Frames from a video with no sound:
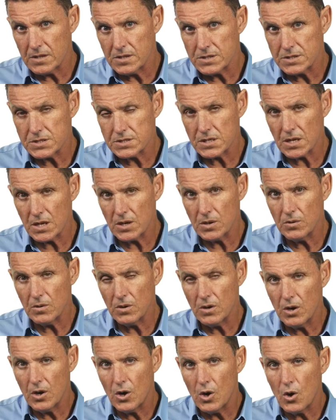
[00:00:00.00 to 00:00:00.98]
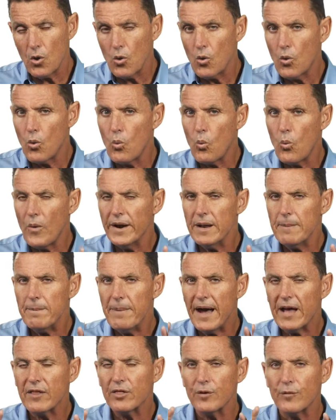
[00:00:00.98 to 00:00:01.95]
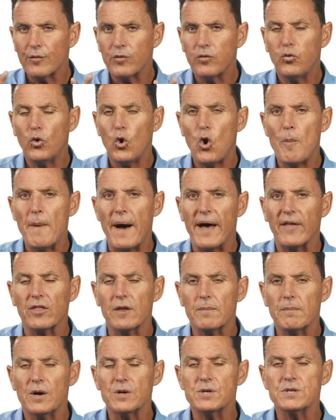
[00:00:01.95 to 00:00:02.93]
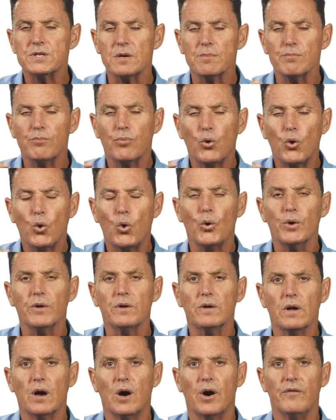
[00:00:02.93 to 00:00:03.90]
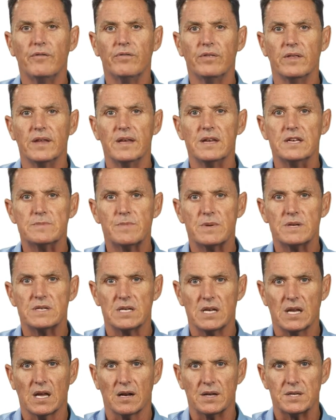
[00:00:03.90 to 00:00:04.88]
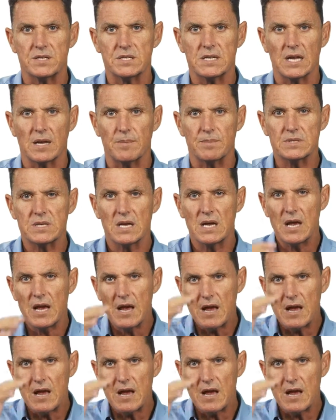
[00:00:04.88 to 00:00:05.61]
So what about the format, the most important of these particular steps?